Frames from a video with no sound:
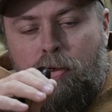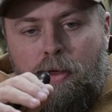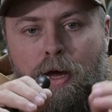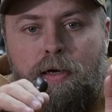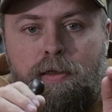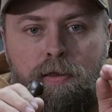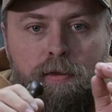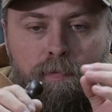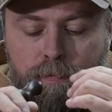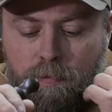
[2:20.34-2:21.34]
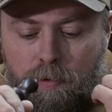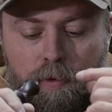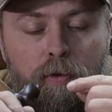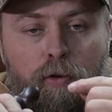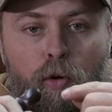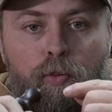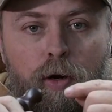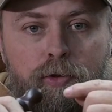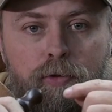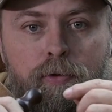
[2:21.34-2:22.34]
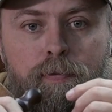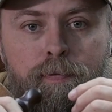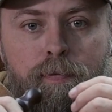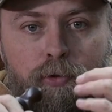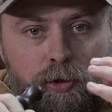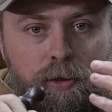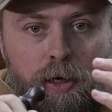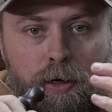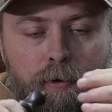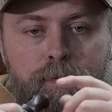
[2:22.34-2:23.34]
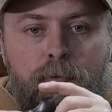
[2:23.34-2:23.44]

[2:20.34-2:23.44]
that is no pressure, just air.